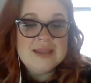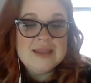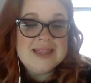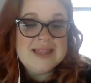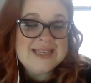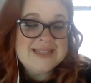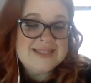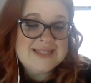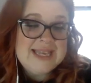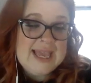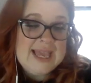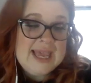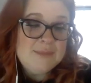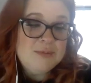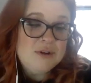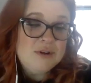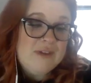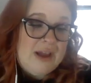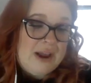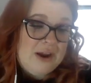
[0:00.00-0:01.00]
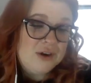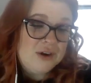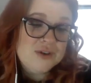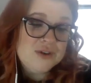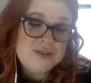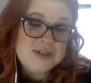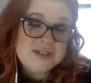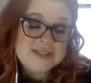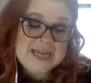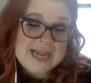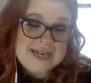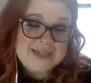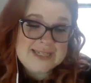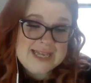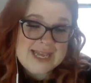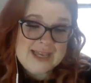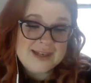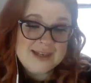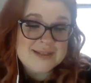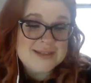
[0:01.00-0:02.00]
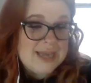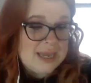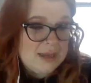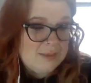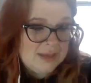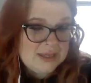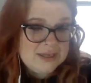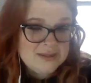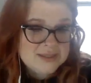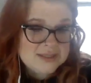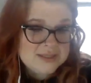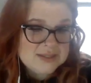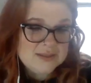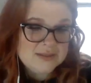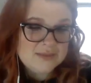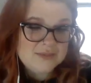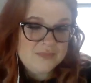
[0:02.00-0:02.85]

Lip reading: they see a provider who does not take assignment,